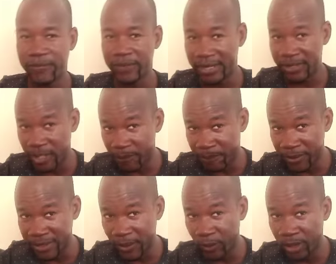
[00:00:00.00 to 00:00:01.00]
For
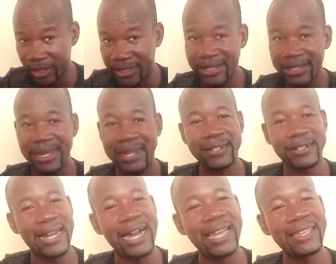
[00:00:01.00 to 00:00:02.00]
example, the word
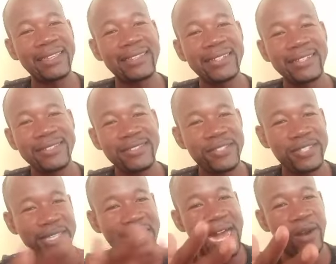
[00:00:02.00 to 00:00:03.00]
cry,
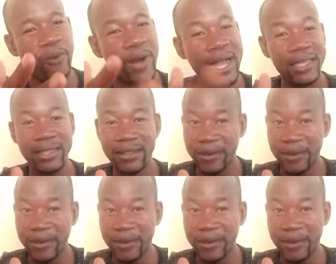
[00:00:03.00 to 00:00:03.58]
C-R-Y.